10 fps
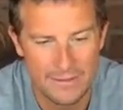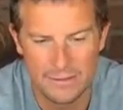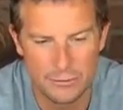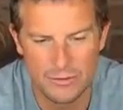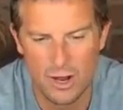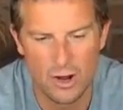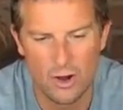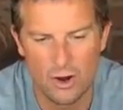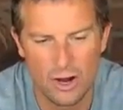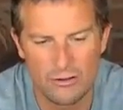This was no
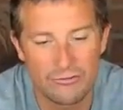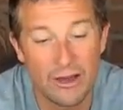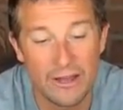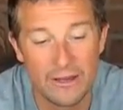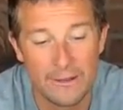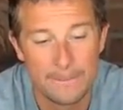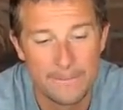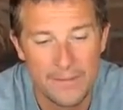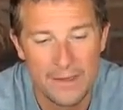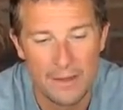longer fun.
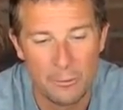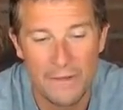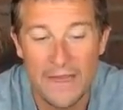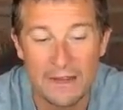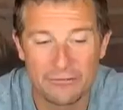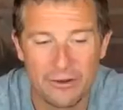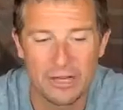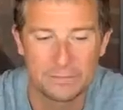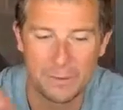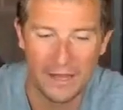When they had
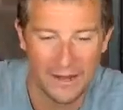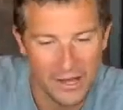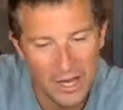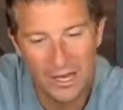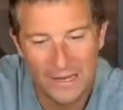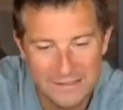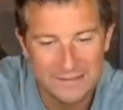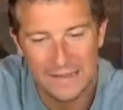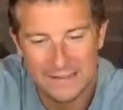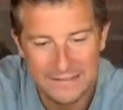first begun hurling
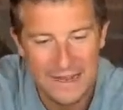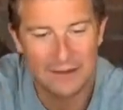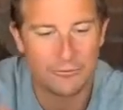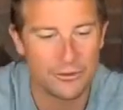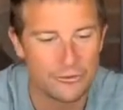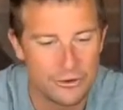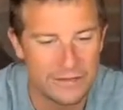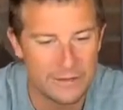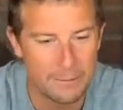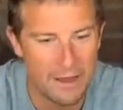sticks down from the trees
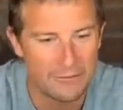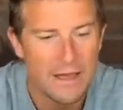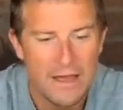above,